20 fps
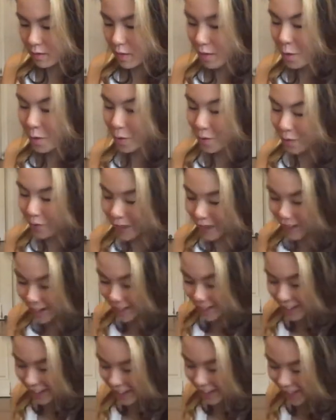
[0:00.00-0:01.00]
Oh,
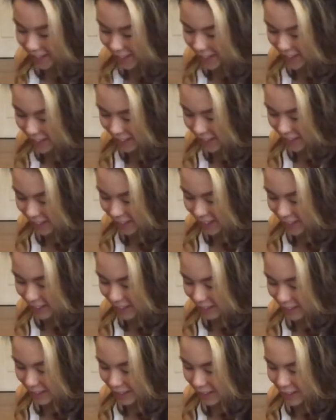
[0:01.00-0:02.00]
very
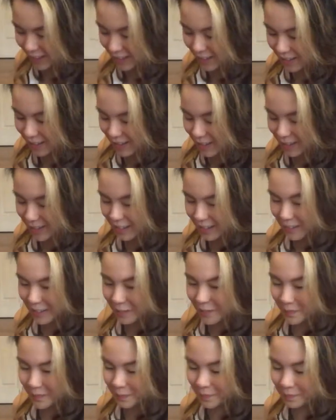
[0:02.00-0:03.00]
good!
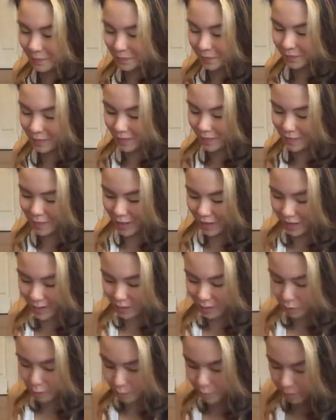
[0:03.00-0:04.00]
Very
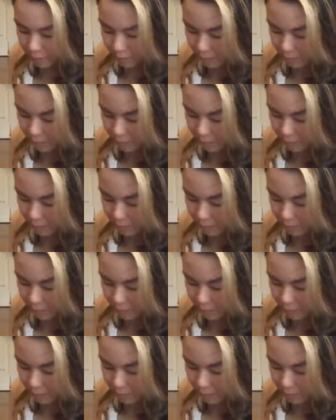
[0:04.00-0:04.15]
good.